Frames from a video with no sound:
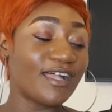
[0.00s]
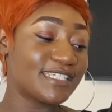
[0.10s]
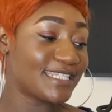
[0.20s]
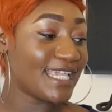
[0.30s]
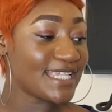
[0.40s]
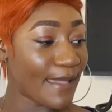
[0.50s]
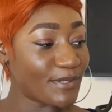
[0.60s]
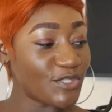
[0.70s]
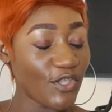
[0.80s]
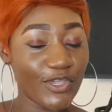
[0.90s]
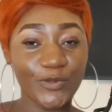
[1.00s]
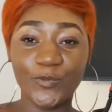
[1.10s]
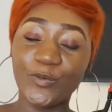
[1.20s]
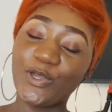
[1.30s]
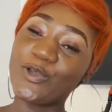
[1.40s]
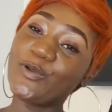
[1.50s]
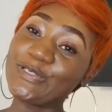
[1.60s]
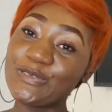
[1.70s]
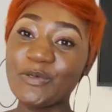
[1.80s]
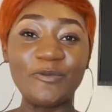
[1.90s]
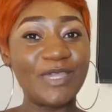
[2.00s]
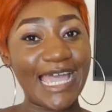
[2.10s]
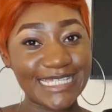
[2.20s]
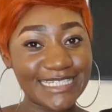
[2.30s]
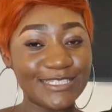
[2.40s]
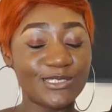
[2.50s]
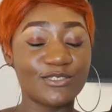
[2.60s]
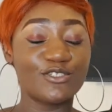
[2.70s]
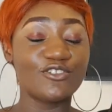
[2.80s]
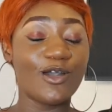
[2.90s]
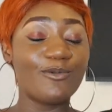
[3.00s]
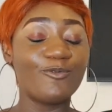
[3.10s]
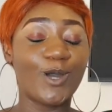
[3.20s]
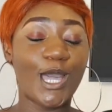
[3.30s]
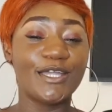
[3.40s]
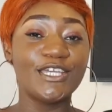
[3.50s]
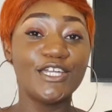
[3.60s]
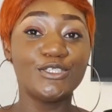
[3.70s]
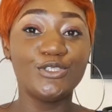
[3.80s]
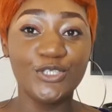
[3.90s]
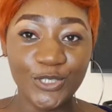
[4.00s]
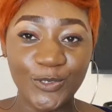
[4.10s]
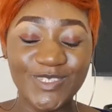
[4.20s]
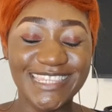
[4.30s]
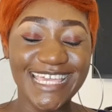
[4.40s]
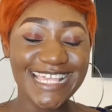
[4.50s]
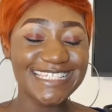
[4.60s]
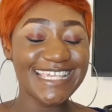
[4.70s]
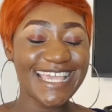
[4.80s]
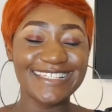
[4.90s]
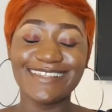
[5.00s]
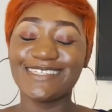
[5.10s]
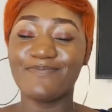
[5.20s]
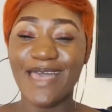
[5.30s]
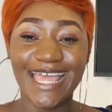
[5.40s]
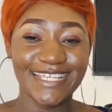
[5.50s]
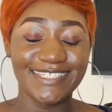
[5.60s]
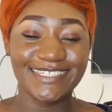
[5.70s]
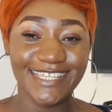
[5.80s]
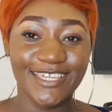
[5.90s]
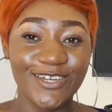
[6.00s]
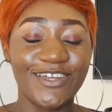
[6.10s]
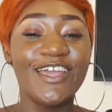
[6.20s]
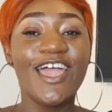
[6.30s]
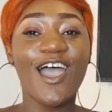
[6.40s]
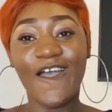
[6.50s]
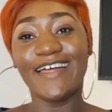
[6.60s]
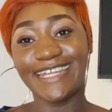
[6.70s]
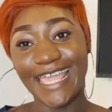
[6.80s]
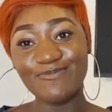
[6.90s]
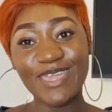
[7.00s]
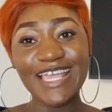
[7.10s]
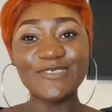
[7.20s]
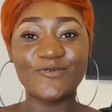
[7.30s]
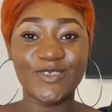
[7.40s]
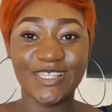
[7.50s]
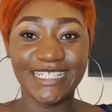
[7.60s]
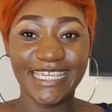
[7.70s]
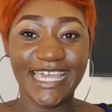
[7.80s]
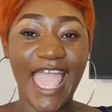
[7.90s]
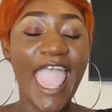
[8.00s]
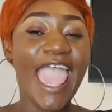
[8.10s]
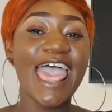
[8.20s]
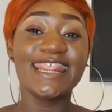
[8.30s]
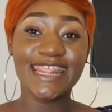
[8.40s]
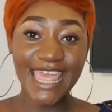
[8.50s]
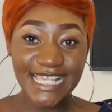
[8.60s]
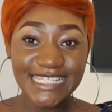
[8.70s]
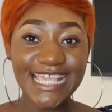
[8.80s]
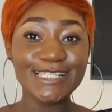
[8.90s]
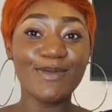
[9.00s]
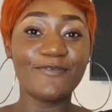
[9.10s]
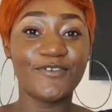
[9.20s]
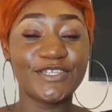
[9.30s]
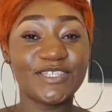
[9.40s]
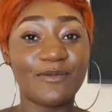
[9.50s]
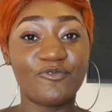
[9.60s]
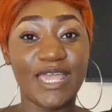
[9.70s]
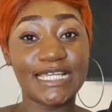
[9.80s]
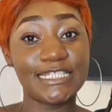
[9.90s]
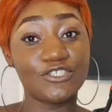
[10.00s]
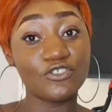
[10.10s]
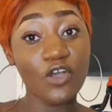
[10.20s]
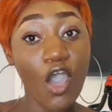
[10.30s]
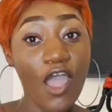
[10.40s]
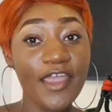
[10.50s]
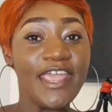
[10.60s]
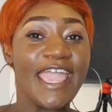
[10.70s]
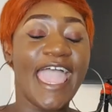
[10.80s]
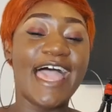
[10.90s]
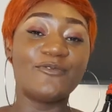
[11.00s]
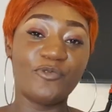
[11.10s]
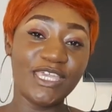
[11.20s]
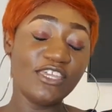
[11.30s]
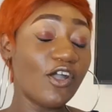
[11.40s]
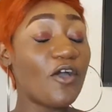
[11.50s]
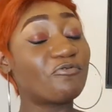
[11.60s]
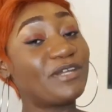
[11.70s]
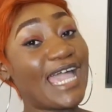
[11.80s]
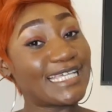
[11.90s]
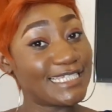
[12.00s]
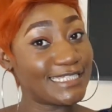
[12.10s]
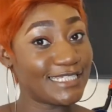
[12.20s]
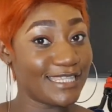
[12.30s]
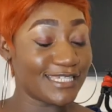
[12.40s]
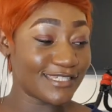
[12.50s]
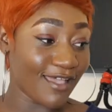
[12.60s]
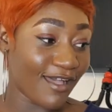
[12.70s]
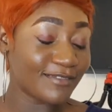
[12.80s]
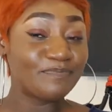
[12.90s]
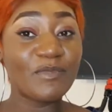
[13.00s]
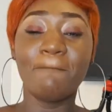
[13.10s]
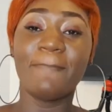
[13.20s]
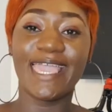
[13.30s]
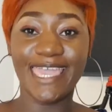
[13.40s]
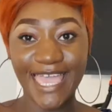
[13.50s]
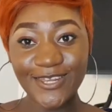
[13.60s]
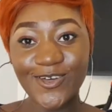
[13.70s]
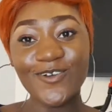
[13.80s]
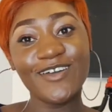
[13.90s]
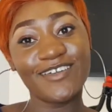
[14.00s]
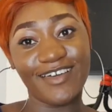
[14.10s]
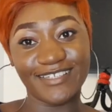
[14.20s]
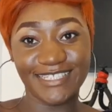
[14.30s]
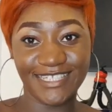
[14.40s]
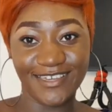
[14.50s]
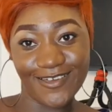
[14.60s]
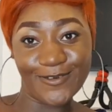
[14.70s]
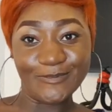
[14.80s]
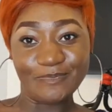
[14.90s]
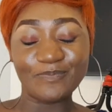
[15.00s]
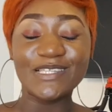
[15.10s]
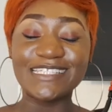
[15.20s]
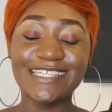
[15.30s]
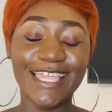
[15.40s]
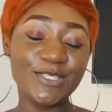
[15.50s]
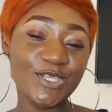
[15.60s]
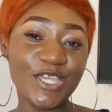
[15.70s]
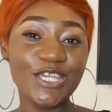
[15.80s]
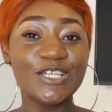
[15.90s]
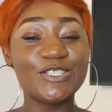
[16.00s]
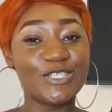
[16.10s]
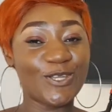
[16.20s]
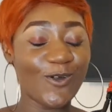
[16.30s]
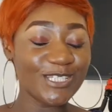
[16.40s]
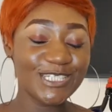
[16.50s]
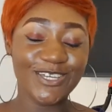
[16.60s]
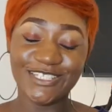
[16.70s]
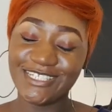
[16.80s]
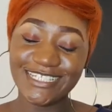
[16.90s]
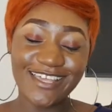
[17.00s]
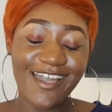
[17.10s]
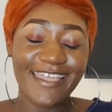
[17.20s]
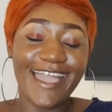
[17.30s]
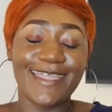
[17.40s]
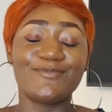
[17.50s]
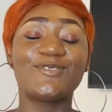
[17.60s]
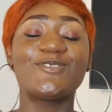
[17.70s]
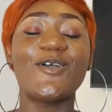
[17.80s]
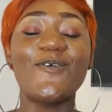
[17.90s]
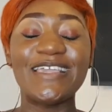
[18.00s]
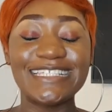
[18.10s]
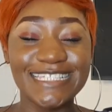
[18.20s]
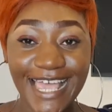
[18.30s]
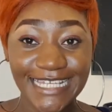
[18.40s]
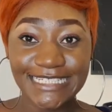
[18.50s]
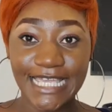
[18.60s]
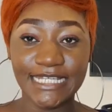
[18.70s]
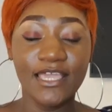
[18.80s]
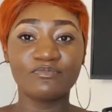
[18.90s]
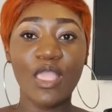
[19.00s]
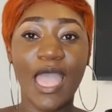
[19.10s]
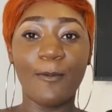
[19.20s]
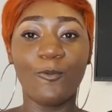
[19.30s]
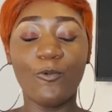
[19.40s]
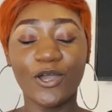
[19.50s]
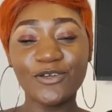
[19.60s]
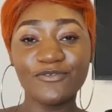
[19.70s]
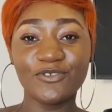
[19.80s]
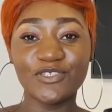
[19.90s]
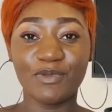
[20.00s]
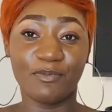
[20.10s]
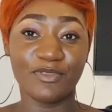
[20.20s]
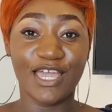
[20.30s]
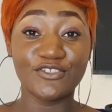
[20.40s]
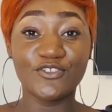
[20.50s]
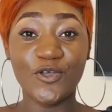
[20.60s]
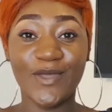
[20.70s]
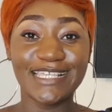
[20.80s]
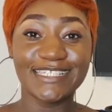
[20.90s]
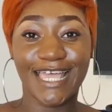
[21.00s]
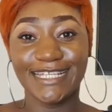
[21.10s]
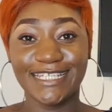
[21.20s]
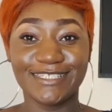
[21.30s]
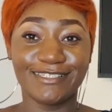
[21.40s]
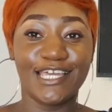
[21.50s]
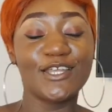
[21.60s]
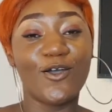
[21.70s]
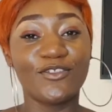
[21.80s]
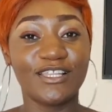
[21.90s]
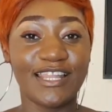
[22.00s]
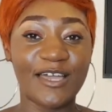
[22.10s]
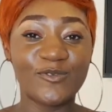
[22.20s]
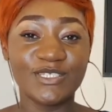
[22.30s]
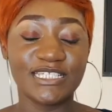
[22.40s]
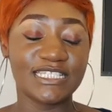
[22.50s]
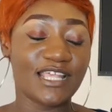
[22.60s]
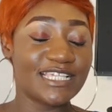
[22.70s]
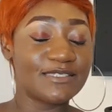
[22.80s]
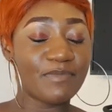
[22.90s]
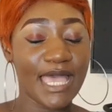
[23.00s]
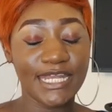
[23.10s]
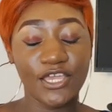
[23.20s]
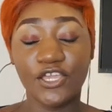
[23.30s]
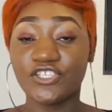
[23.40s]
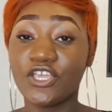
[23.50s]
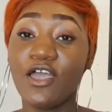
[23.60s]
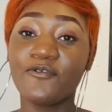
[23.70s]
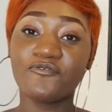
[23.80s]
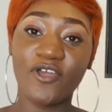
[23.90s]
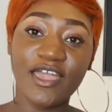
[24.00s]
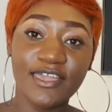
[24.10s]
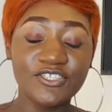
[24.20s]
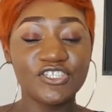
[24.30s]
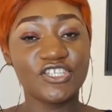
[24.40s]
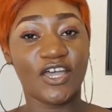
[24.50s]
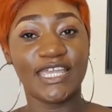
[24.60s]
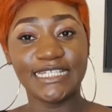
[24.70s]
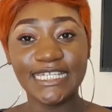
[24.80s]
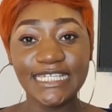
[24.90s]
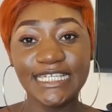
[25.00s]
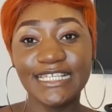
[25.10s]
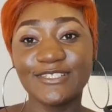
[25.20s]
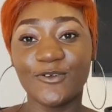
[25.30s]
On today's episode, we're going to be reacting to someone new. This is a Spanish singer. Her name is Rosalía. And this is my first time reacting to her. And we are reacting to the song, Me Quedo Contigo. Stay tuned, do not touch the dial. I am so excited. I'm one of those people that are so excited to learn other languages like Spanish, French, Chinese,